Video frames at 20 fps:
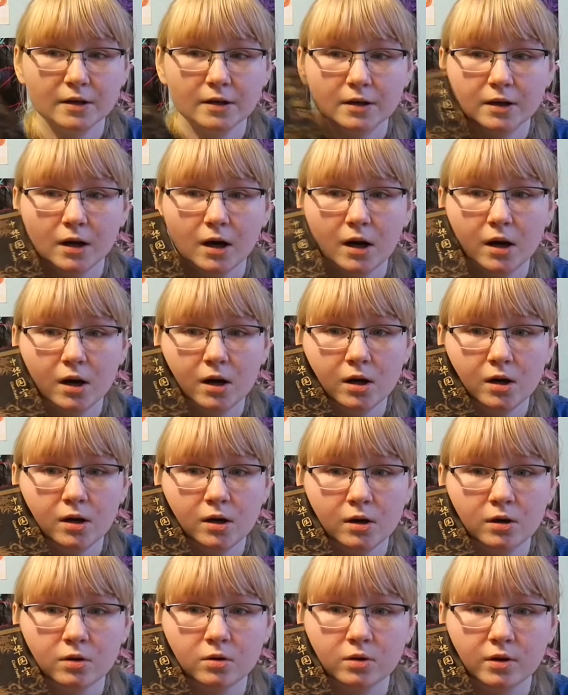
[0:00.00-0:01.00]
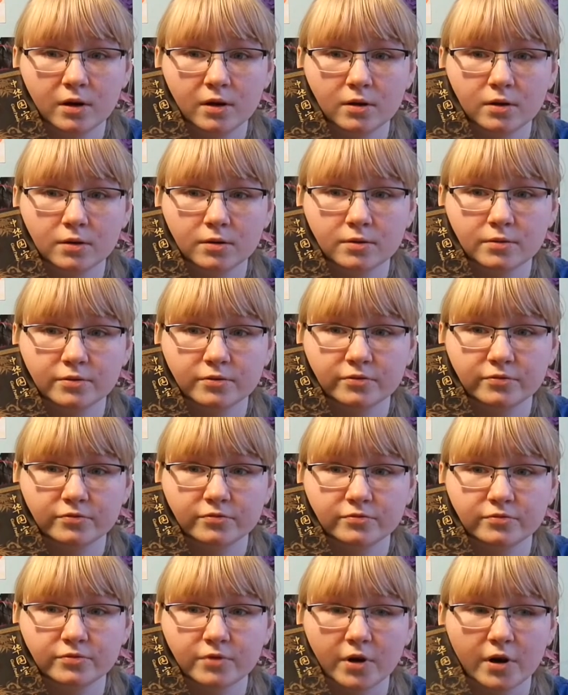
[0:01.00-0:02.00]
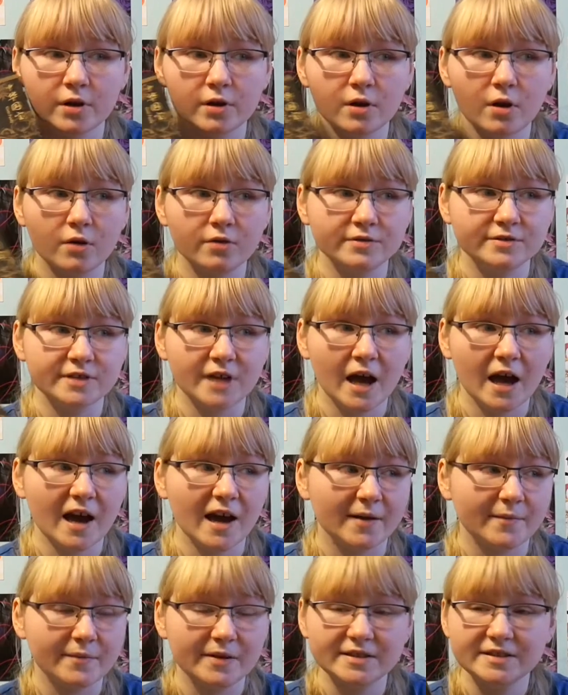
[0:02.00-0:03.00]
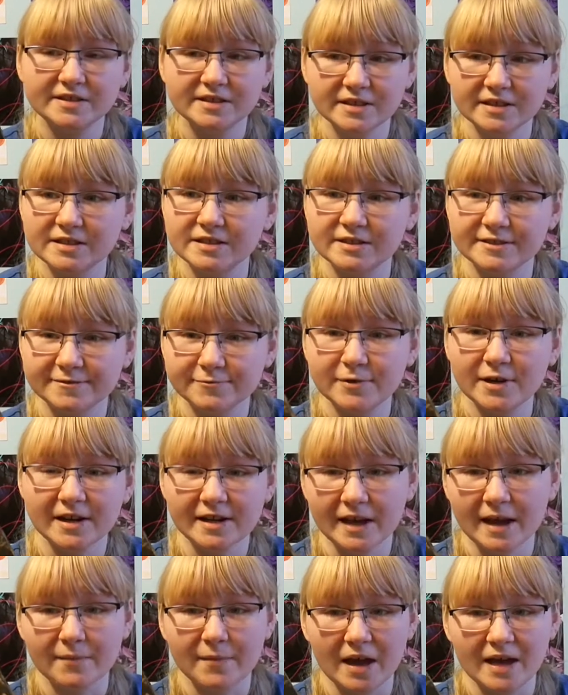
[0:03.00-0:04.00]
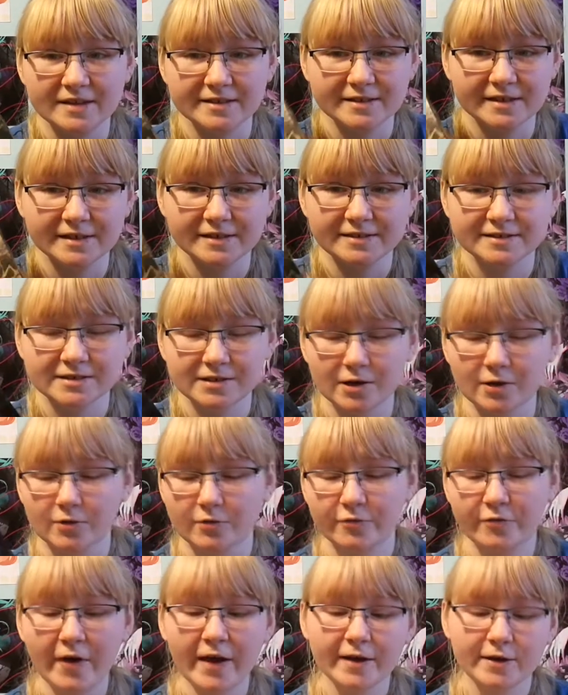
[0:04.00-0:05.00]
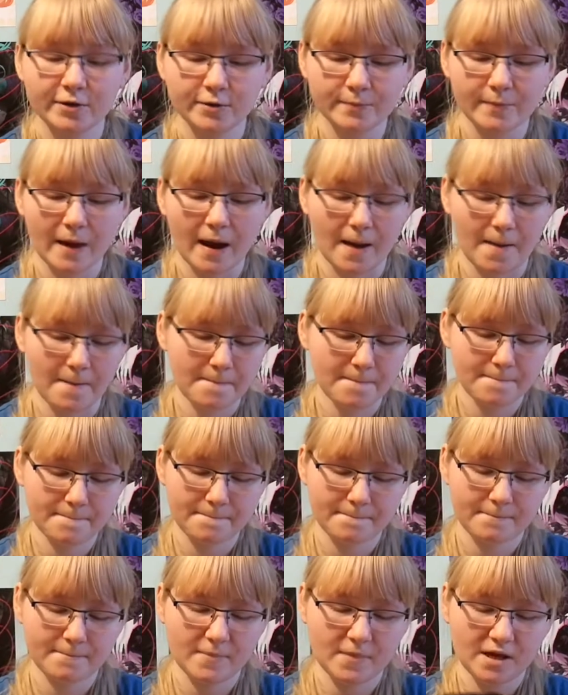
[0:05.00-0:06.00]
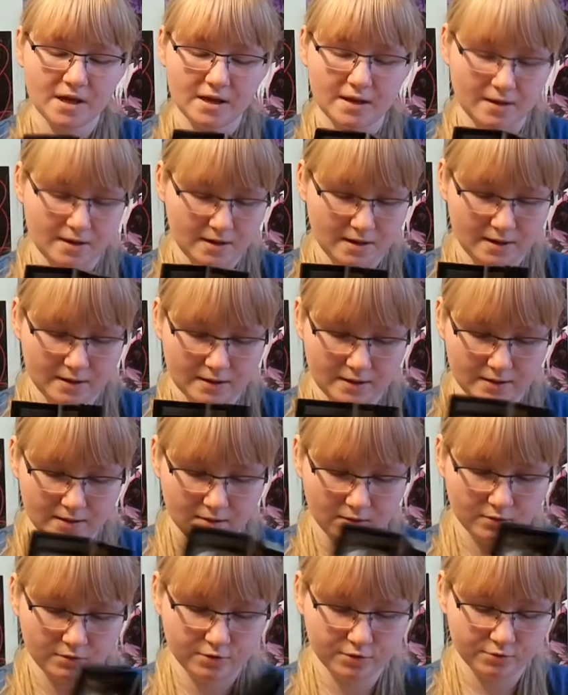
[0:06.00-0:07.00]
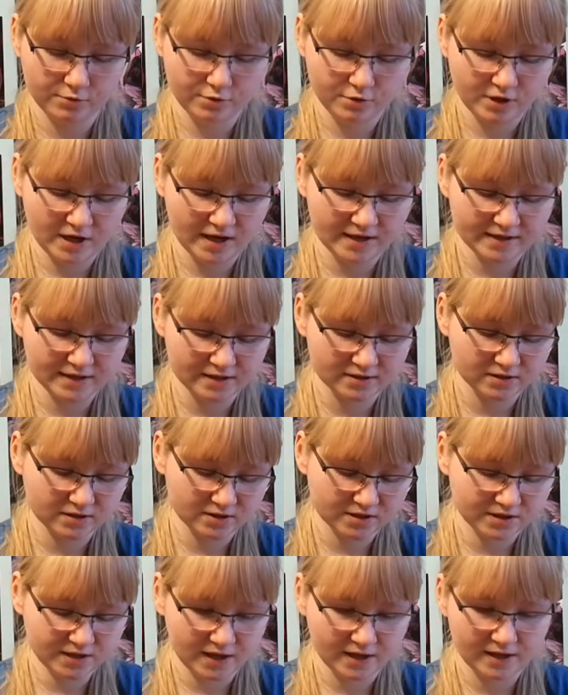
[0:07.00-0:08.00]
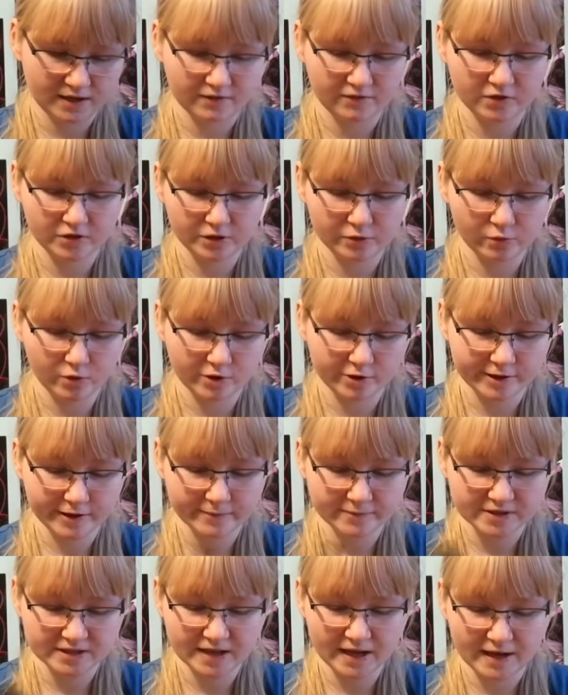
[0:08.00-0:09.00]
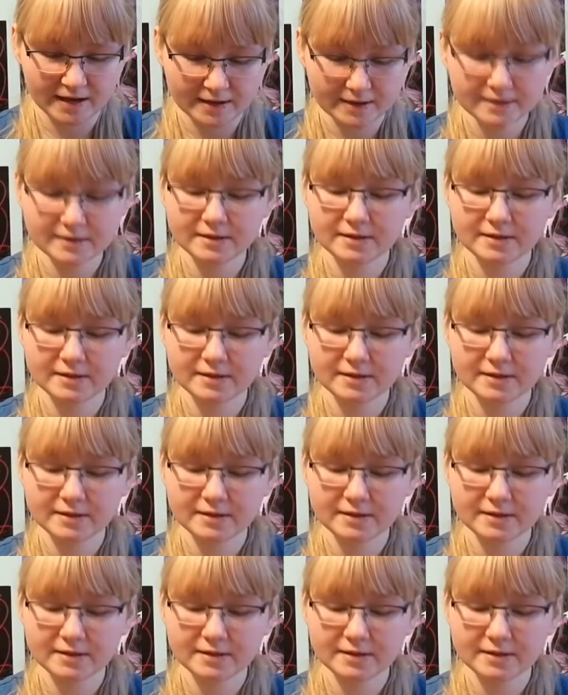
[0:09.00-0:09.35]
for a long time. It's really amazing, so thank you, mom. Although you can't understand even a word I'm saying,